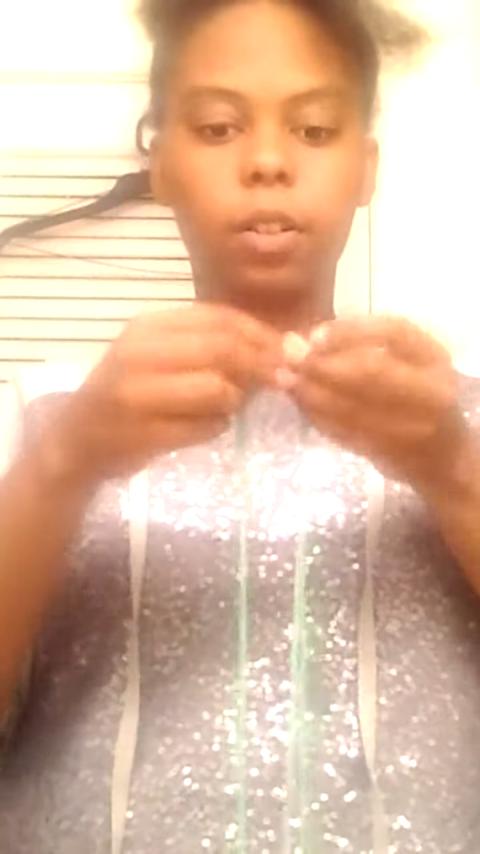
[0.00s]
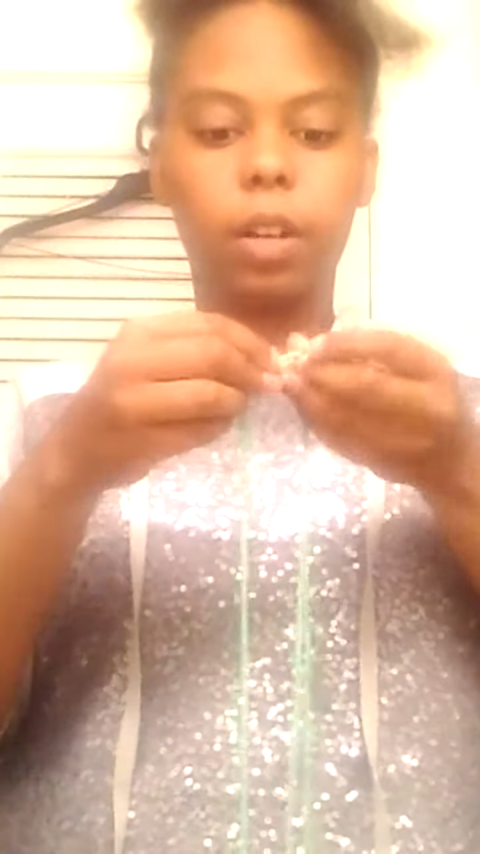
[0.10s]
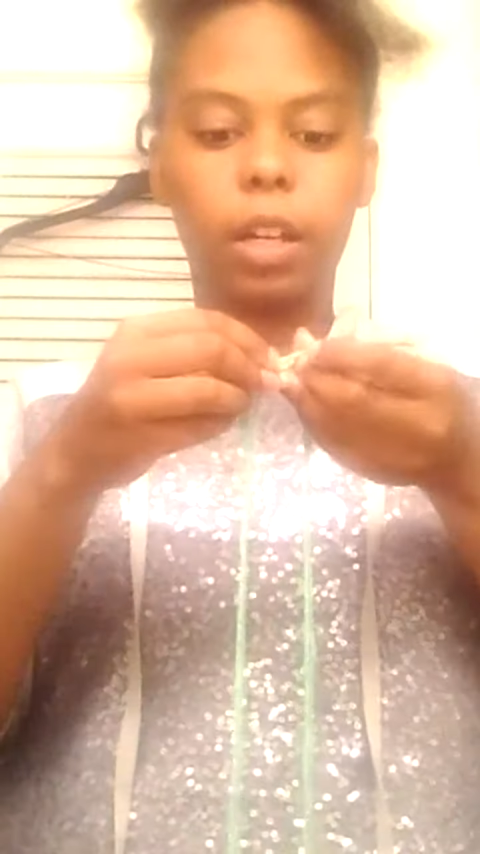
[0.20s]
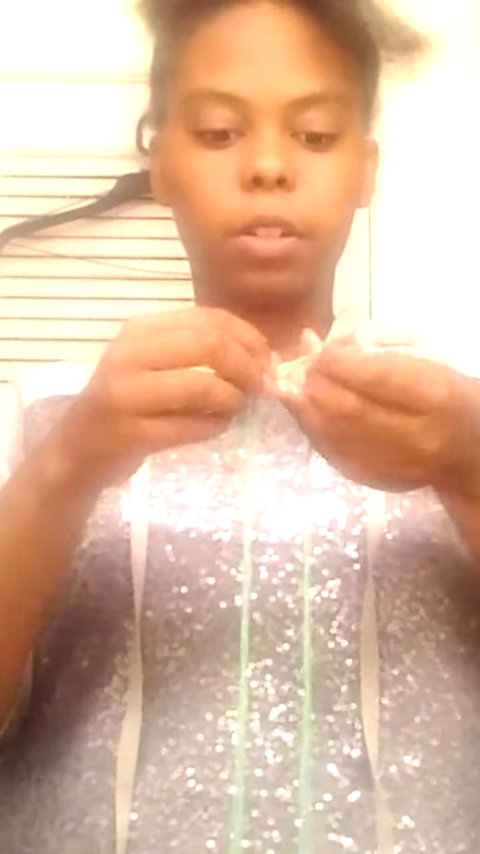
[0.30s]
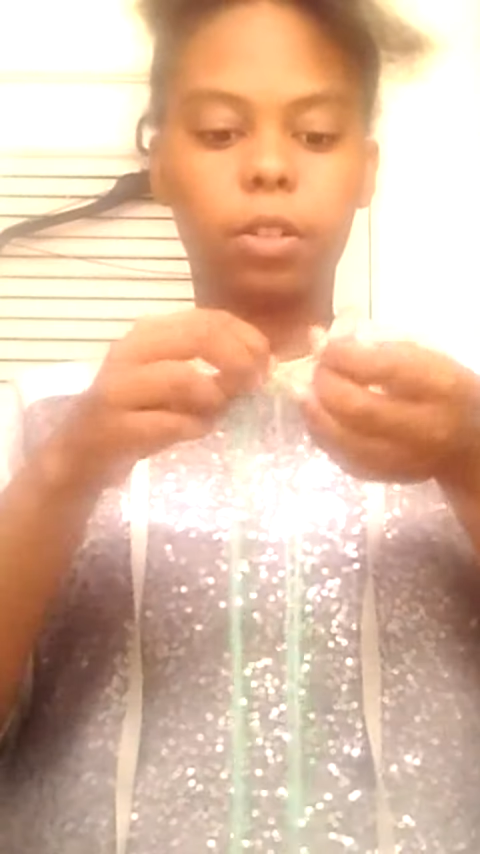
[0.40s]

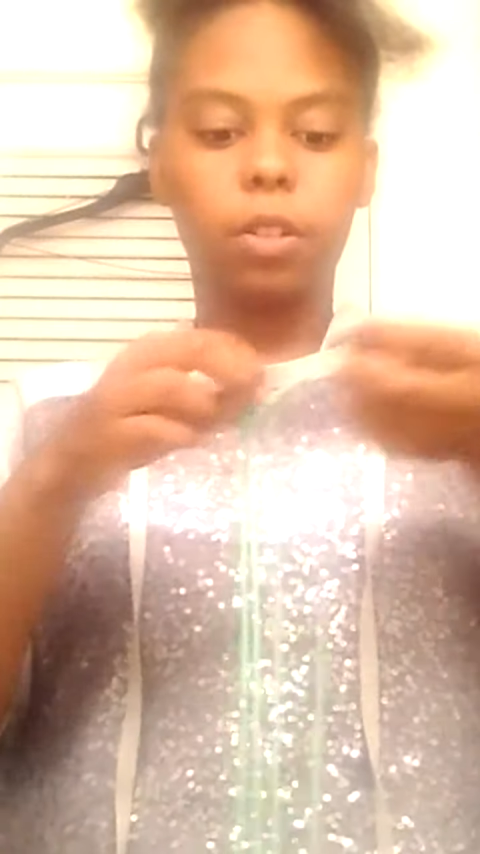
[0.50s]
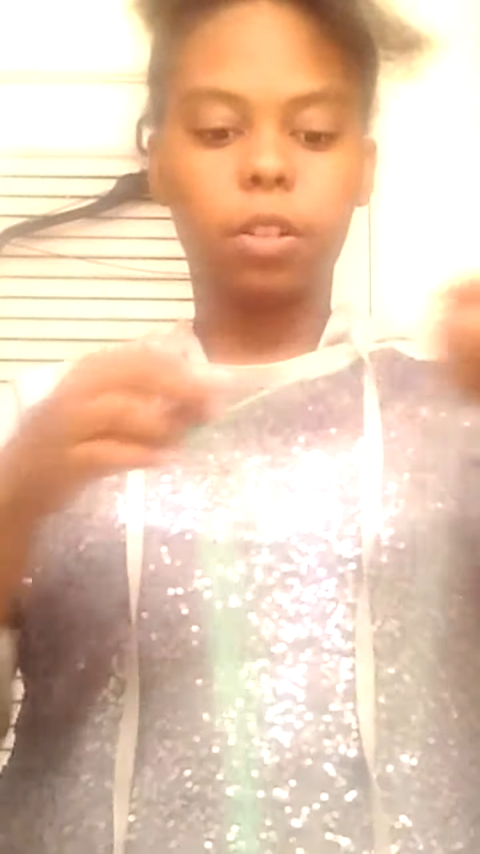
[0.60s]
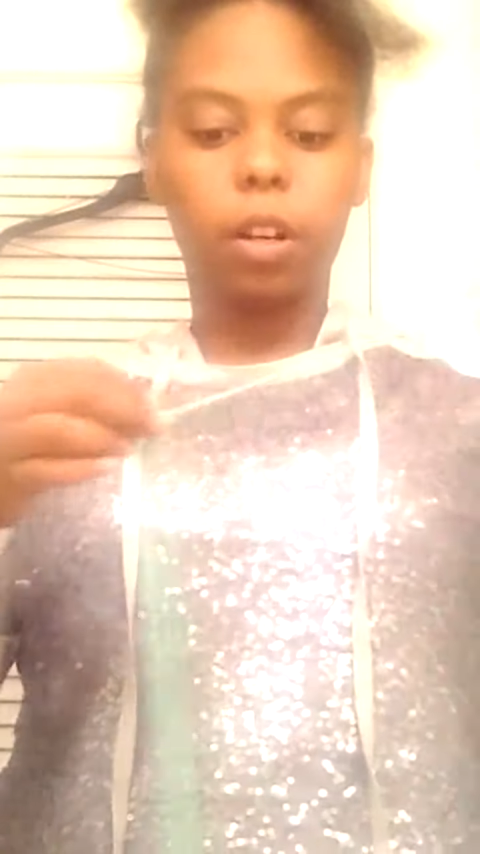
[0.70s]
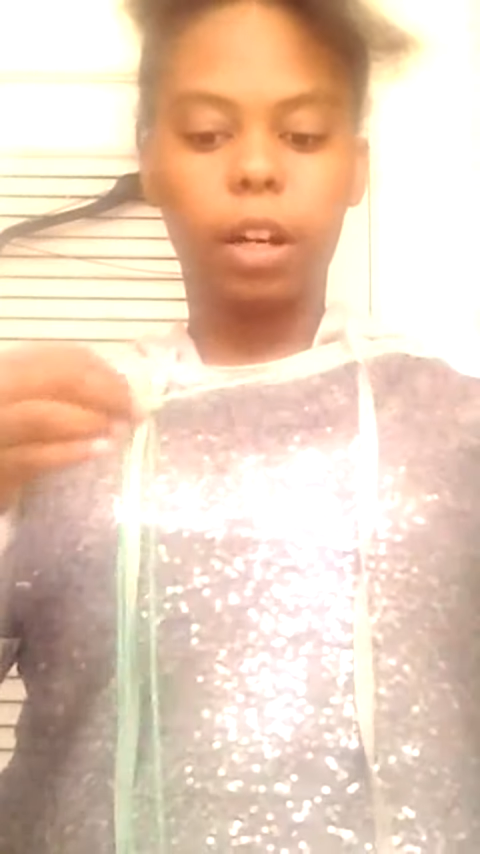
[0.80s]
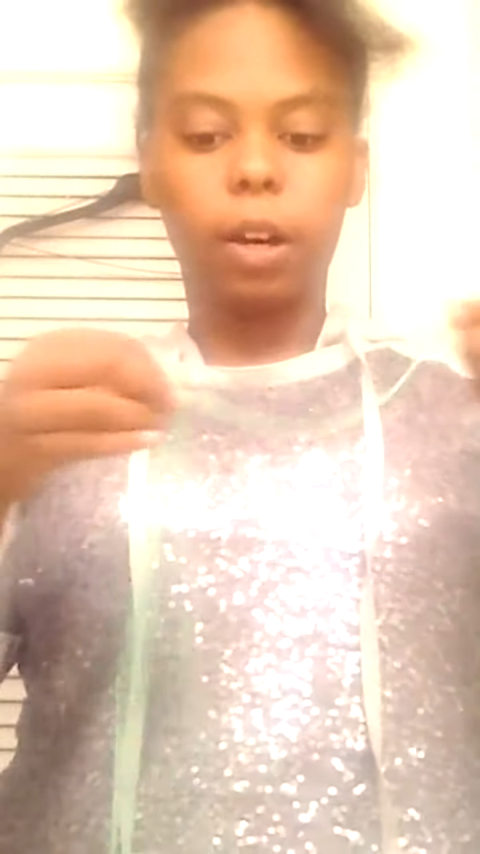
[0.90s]
Okay, so you
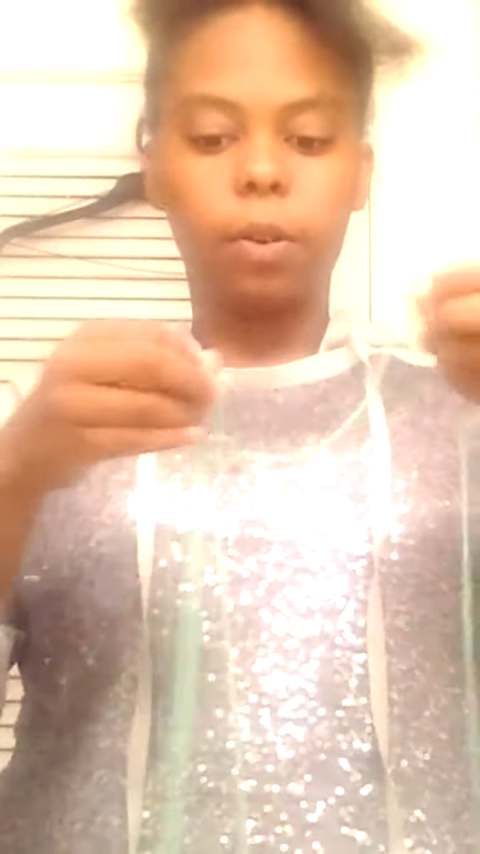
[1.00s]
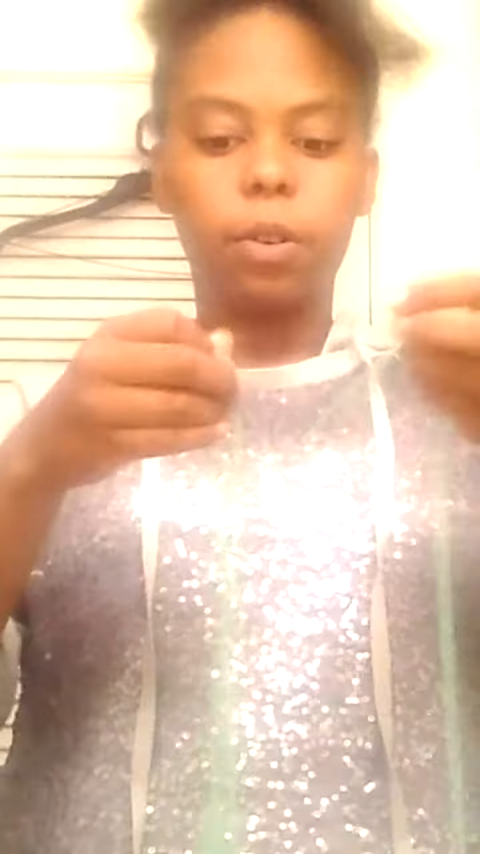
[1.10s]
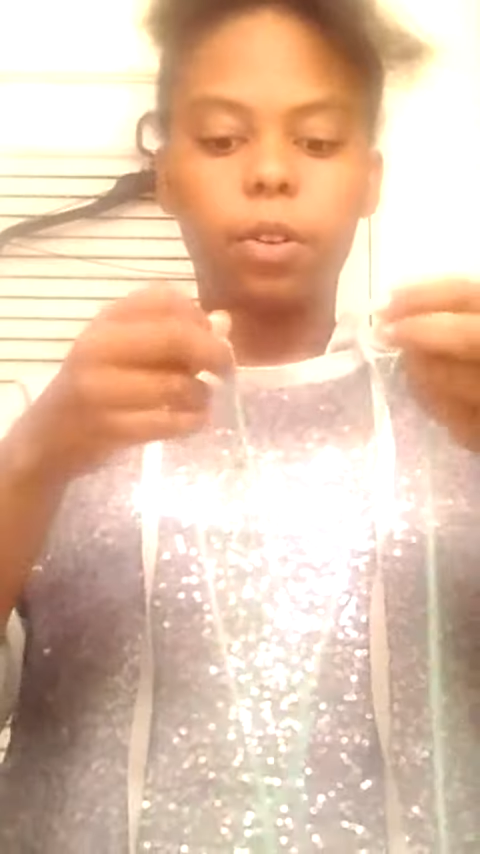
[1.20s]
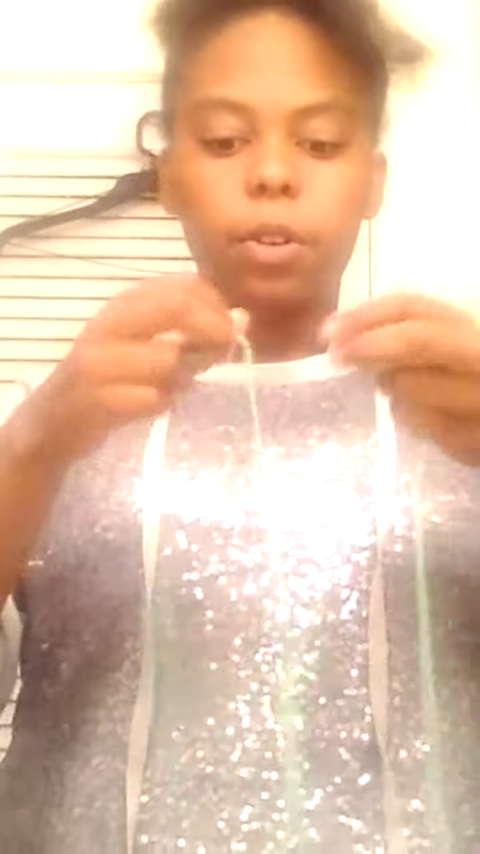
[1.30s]
start out